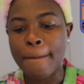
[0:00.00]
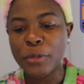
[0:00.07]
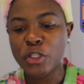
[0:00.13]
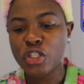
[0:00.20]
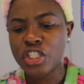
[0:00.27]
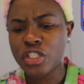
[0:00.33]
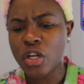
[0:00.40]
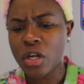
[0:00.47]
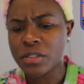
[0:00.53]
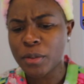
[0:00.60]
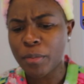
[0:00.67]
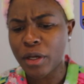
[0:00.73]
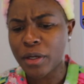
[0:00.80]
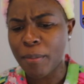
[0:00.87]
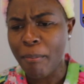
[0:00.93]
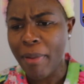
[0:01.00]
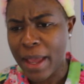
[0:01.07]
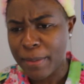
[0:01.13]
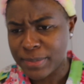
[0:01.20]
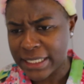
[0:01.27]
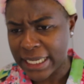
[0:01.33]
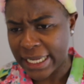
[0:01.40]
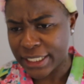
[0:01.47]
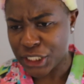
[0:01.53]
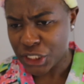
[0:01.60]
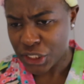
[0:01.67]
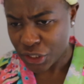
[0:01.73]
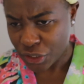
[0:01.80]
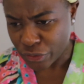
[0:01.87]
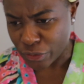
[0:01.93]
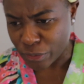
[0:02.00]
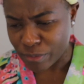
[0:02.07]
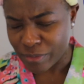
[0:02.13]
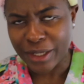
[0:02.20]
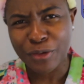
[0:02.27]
So she talks about a peptide serum.